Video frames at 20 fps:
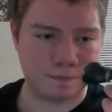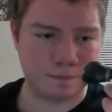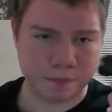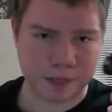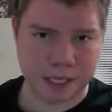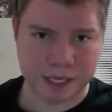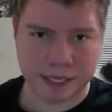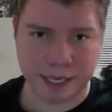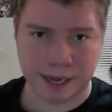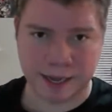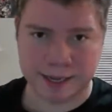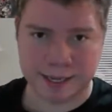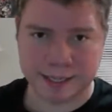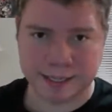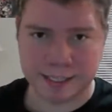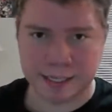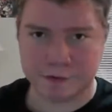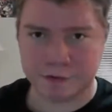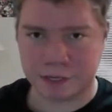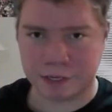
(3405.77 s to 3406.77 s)
Giants
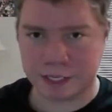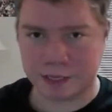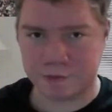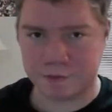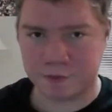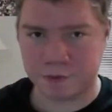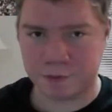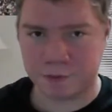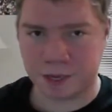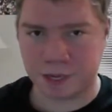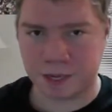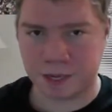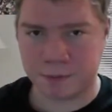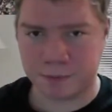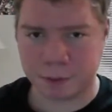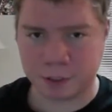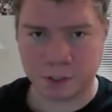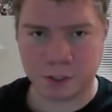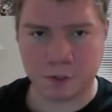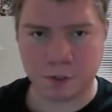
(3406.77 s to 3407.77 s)
after I get through my
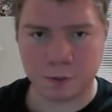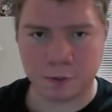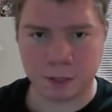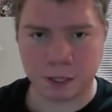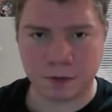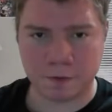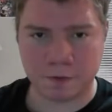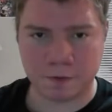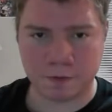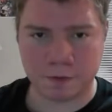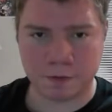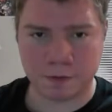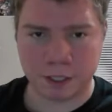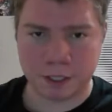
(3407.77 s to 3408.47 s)
personal playthrough.